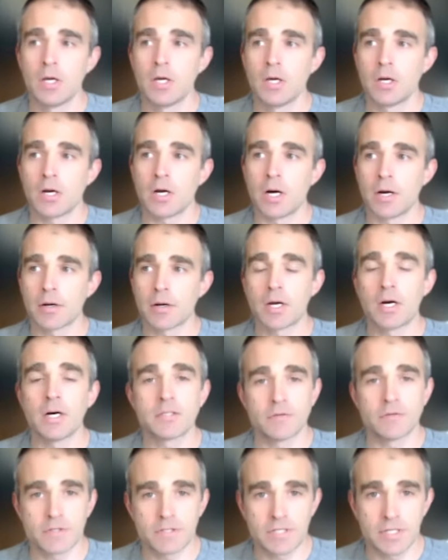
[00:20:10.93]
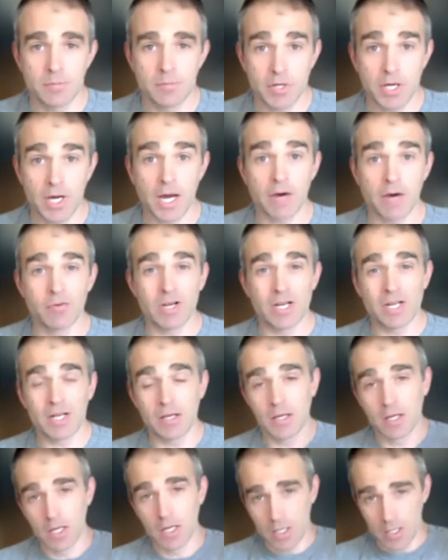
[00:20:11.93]
because of a CPI
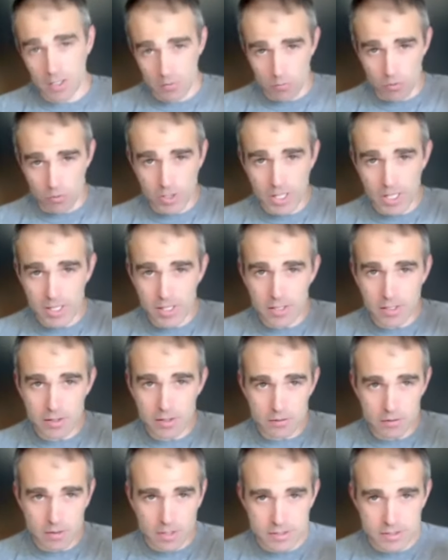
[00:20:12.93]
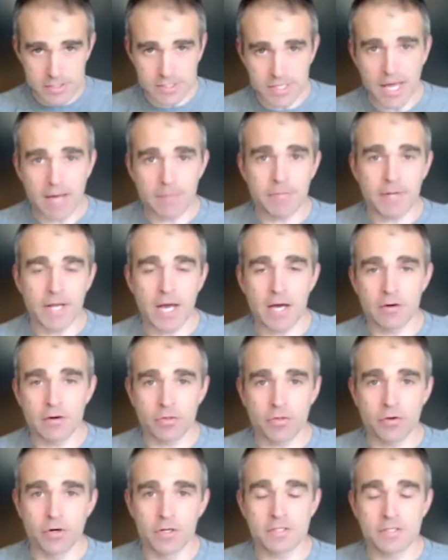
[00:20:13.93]
reading, we'll get a snap down to
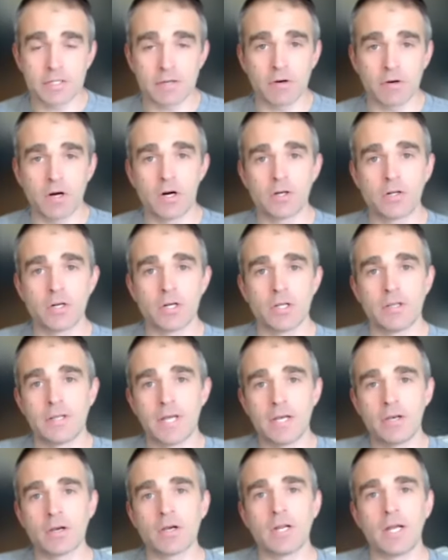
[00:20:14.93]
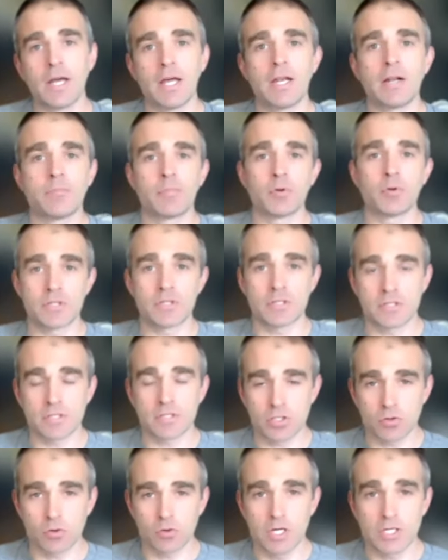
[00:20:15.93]
3,700. Then you're going to end up with this
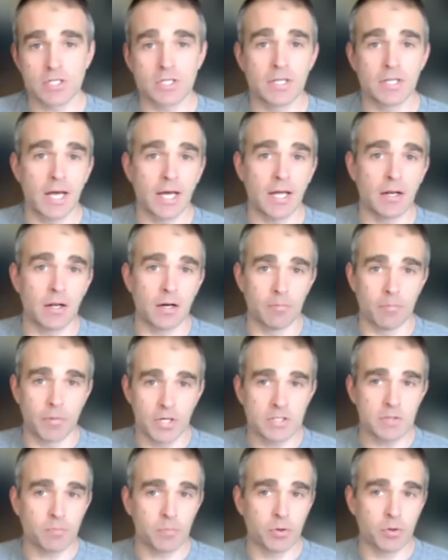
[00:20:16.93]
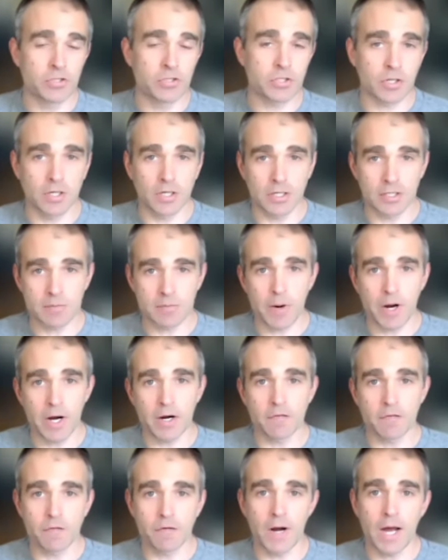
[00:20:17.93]
situation that a bunch of puts are going to expire
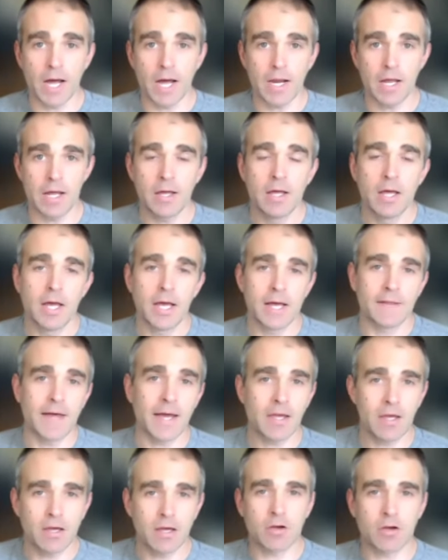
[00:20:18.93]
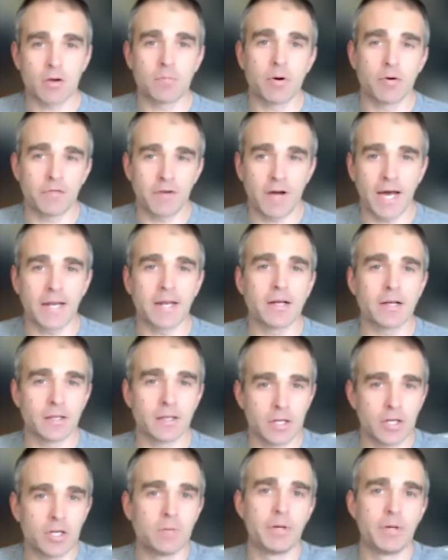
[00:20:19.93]
on Friday, and that could provide a
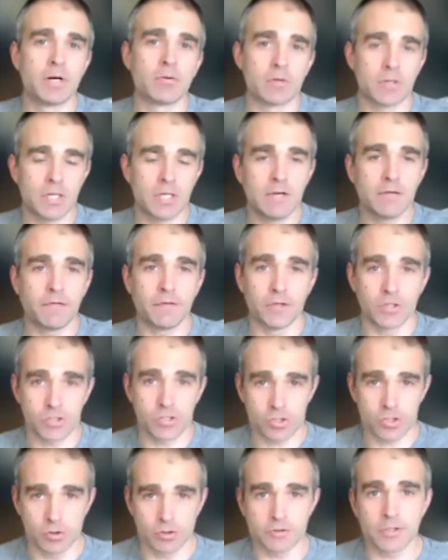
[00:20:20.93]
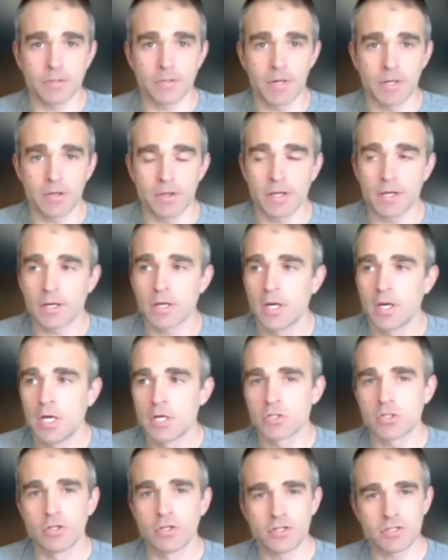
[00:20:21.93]
little bit of relief in the short term, I think.
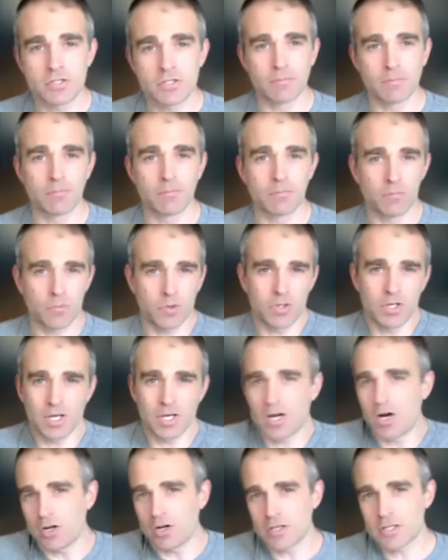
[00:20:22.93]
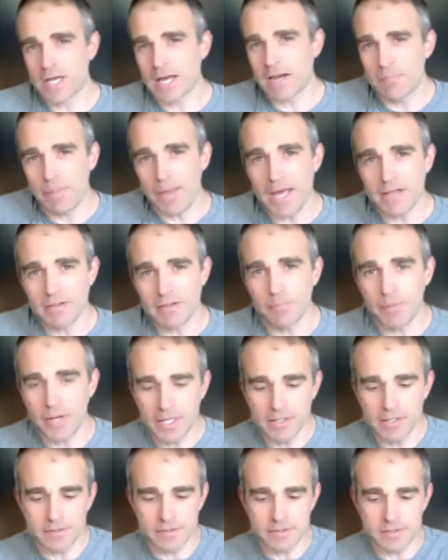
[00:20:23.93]
So there's some what you call kind of path
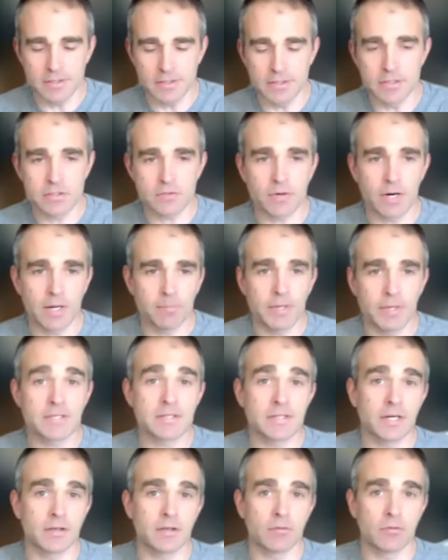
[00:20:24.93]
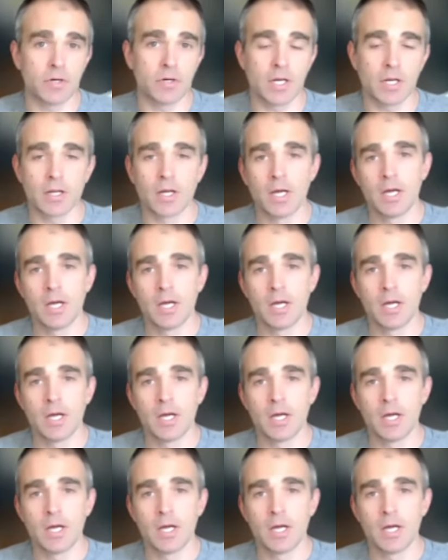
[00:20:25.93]
dependency to this, right, based on the reading.